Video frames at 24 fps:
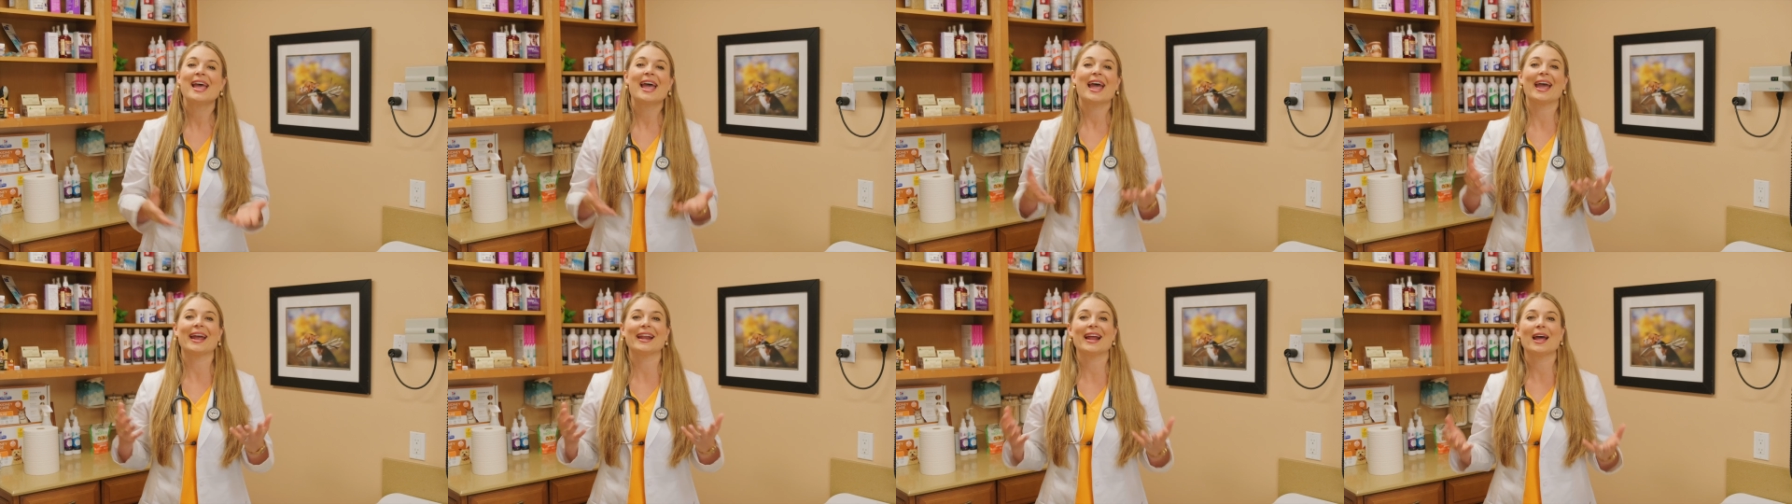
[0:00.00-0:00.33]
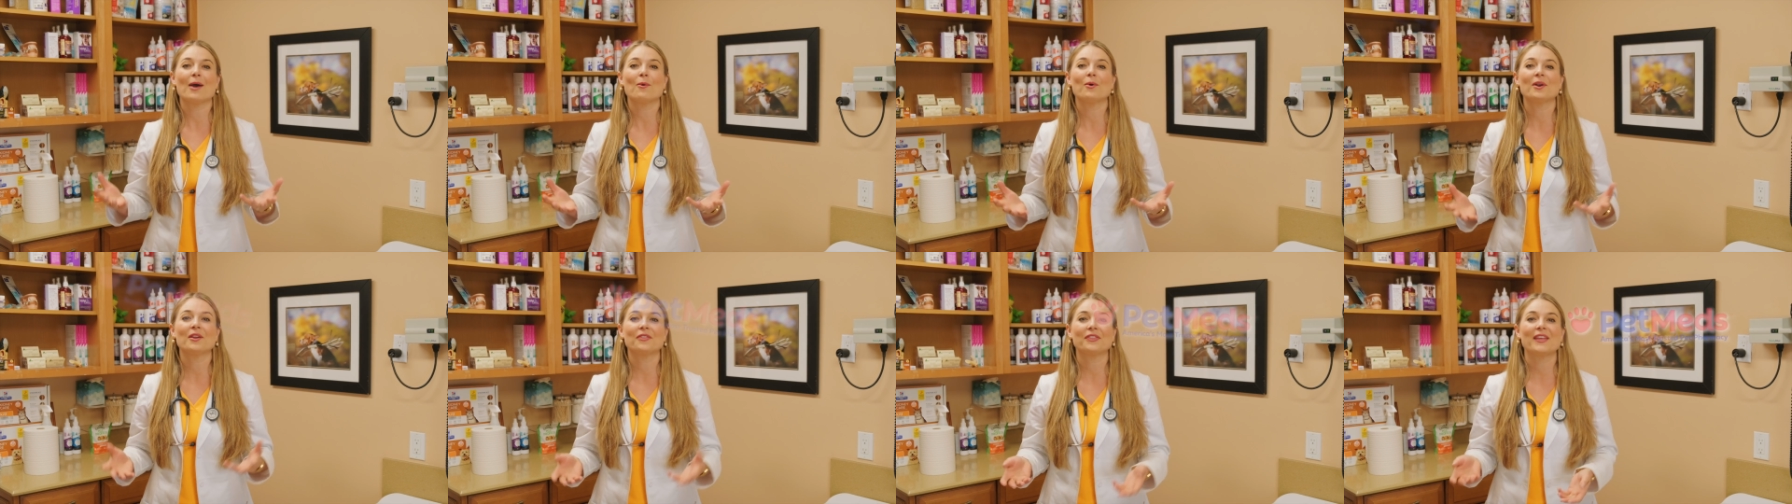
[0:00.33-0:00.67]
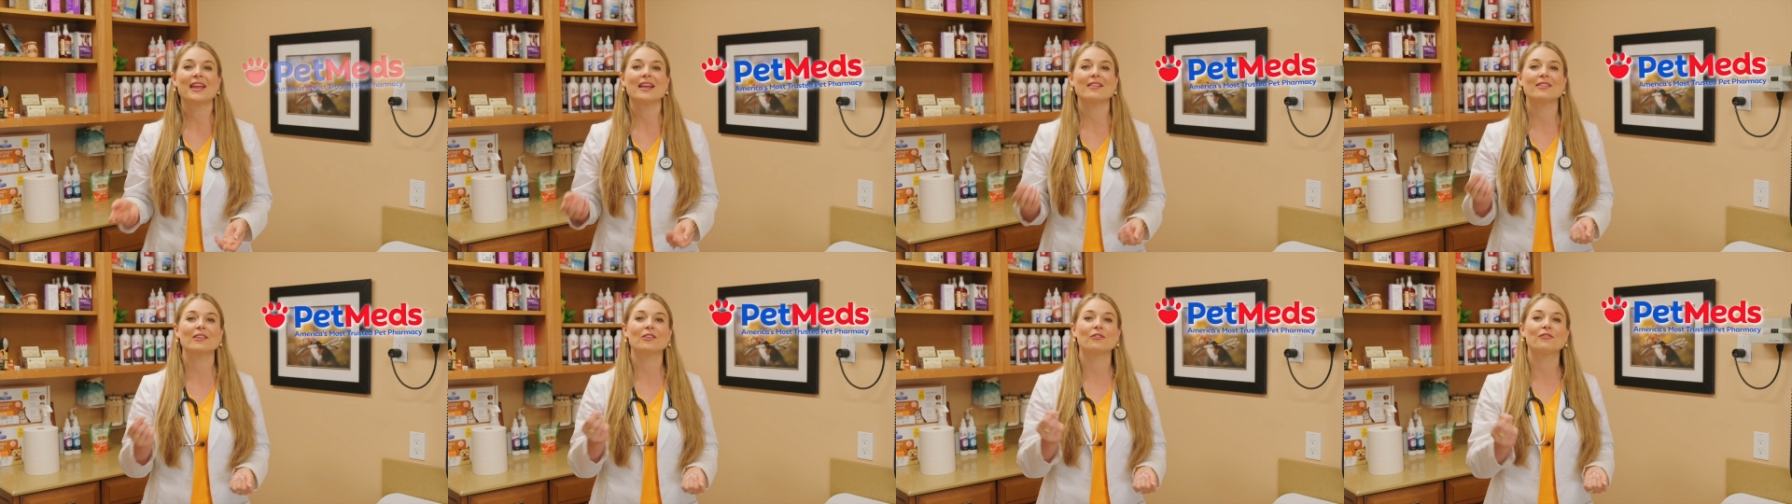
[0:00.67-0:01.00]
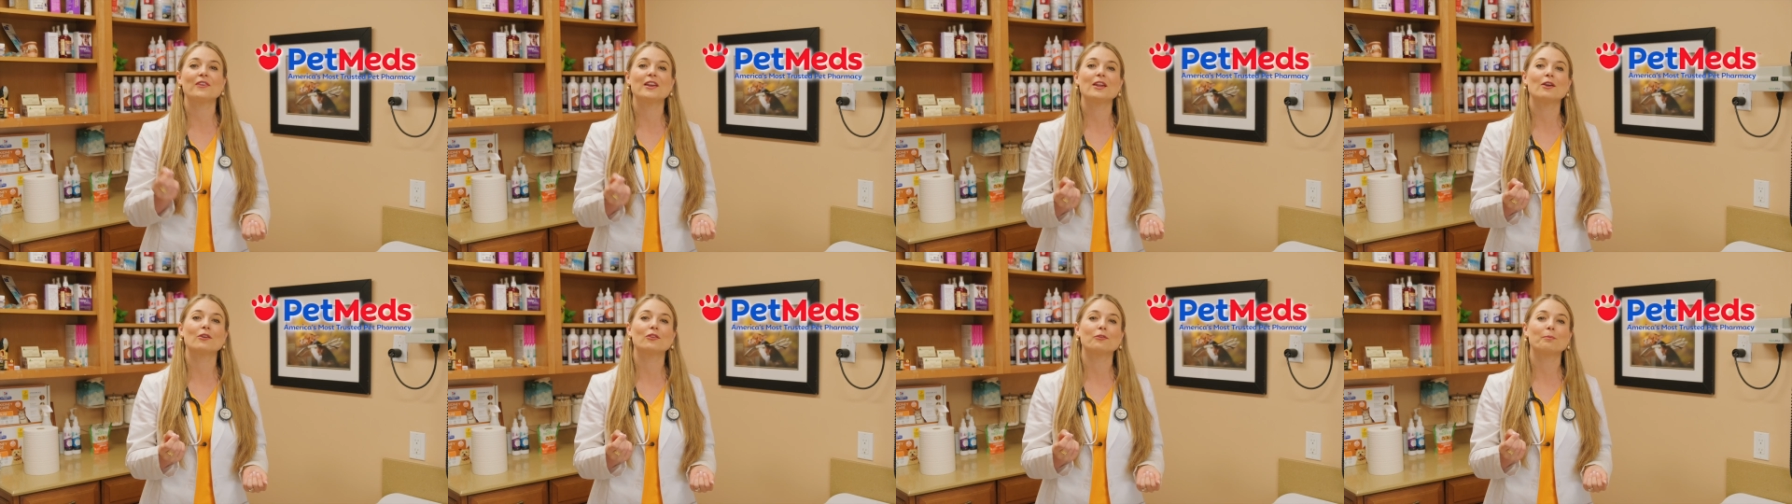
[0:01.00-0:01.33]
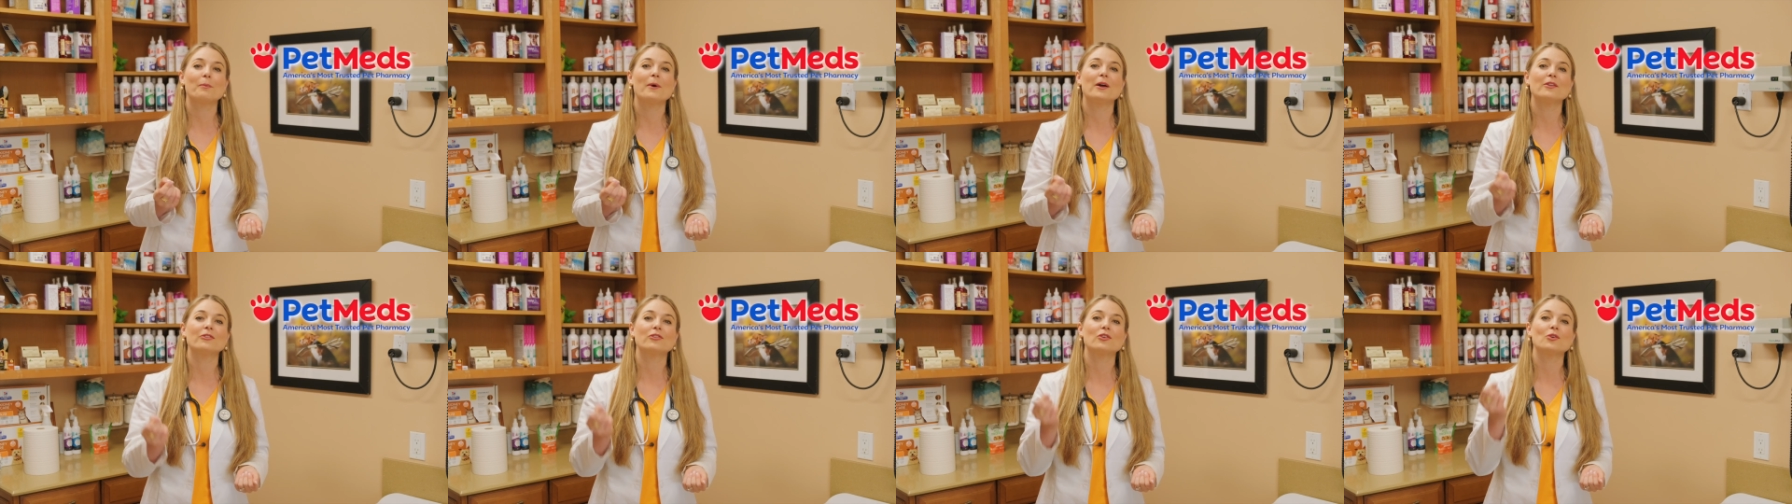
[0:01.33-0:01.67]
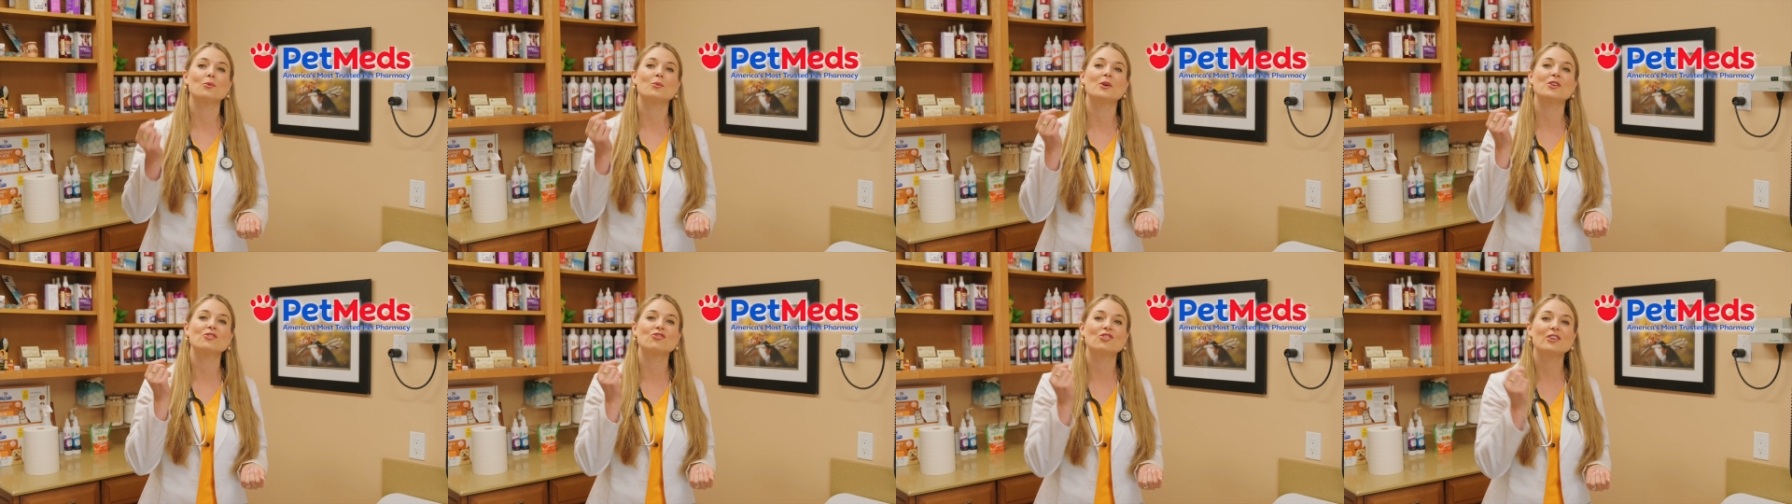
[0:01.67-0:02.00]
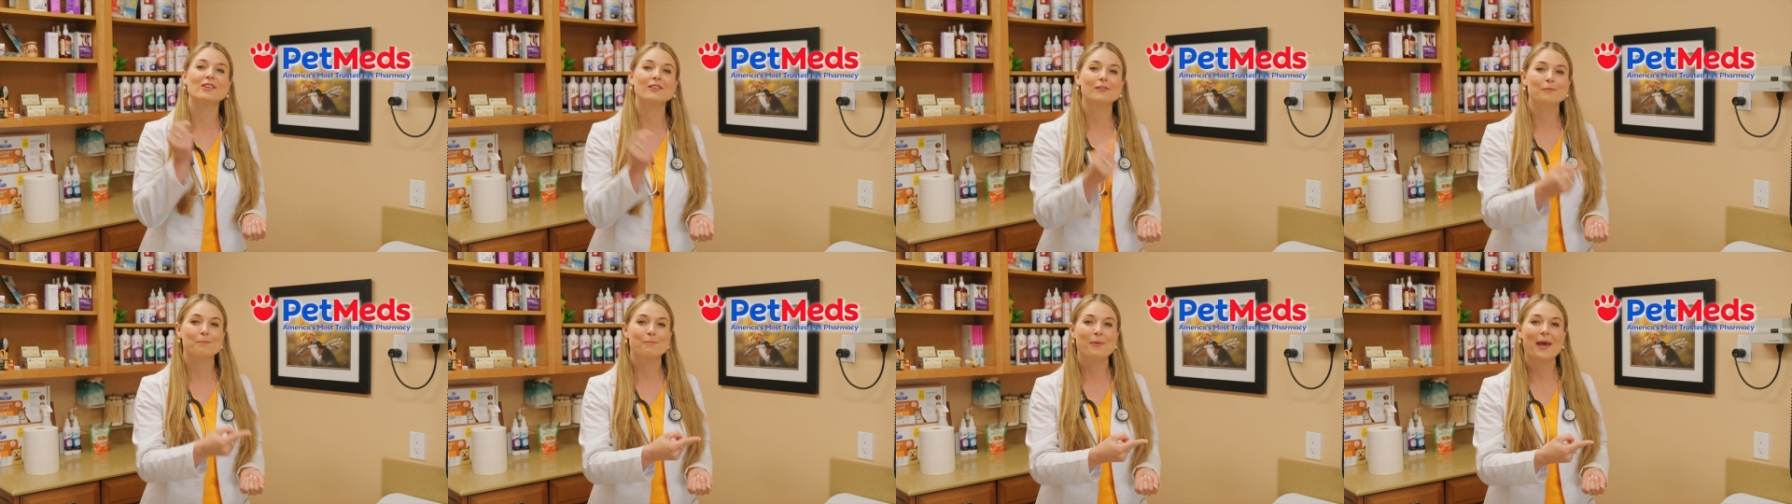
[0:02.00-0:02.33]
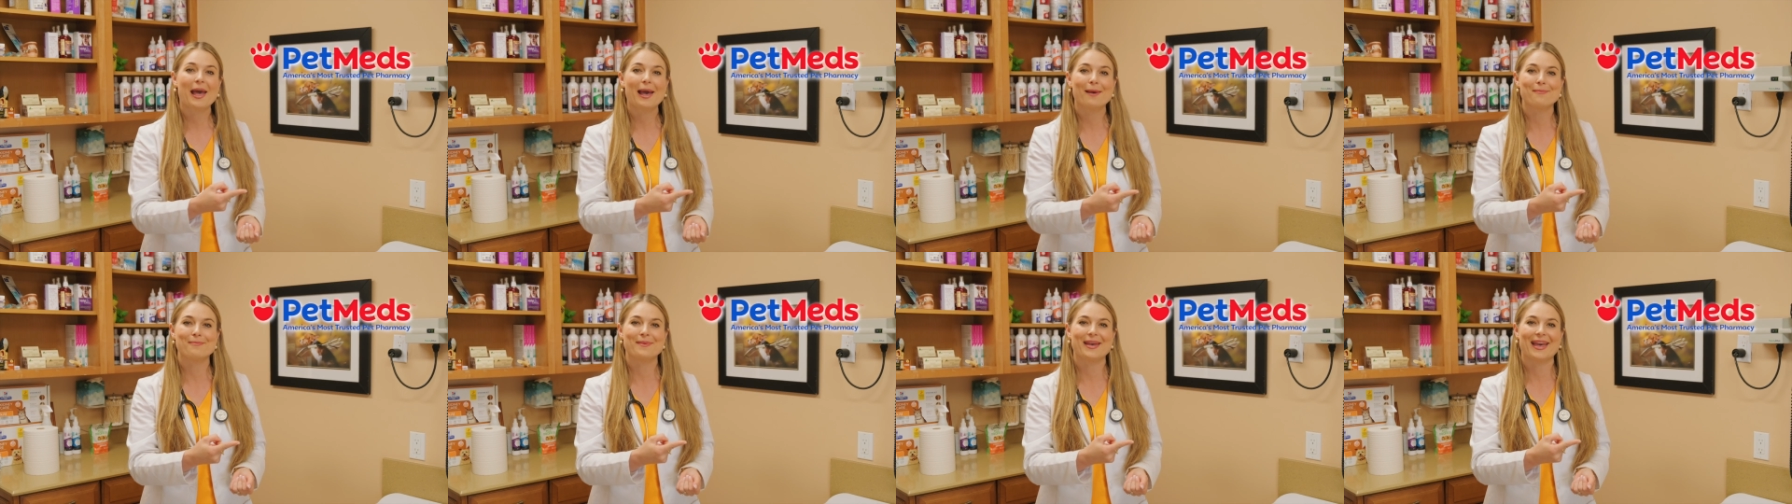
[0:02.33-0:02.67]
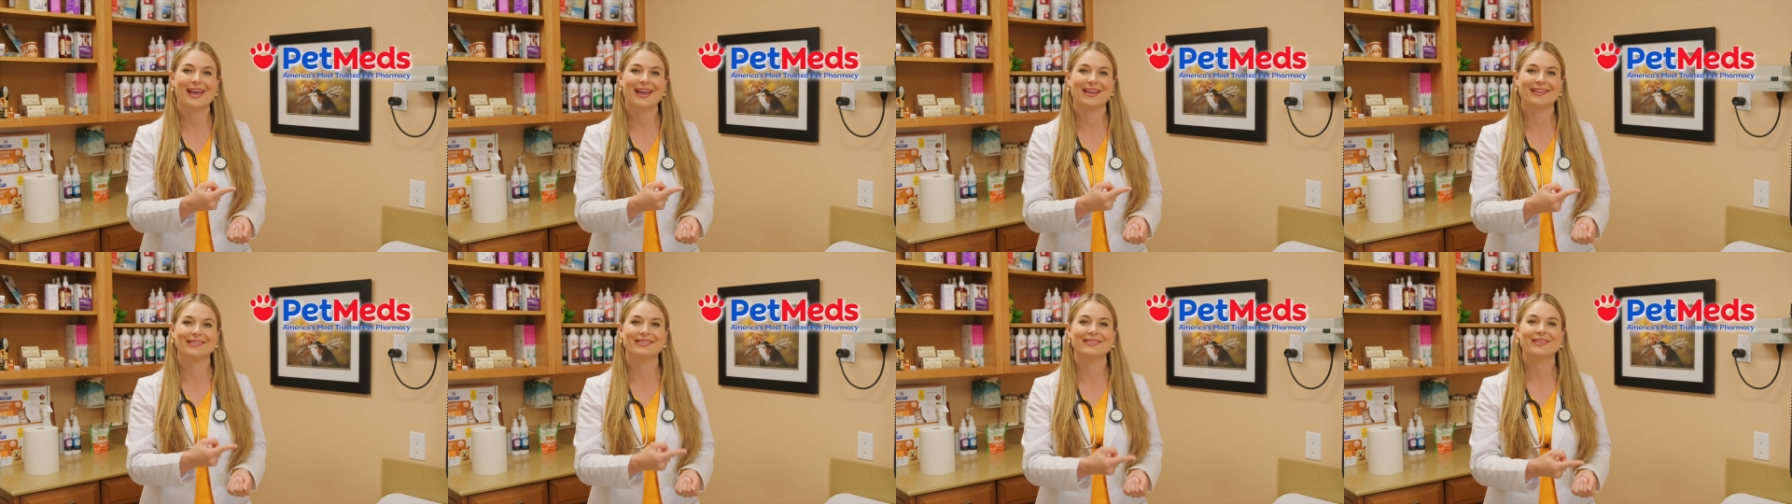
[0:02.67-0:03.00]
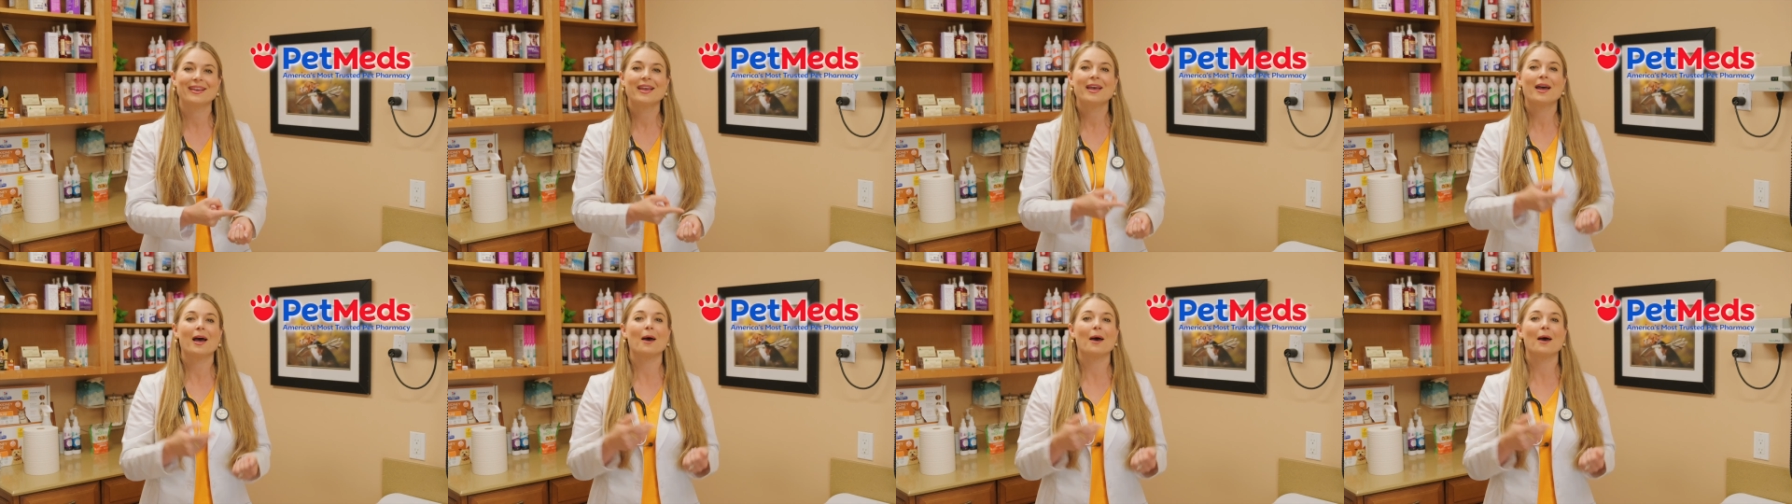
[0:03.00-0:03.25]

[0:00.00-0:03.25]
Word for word: And I wanna thank this video sponsor, which is PetMeds,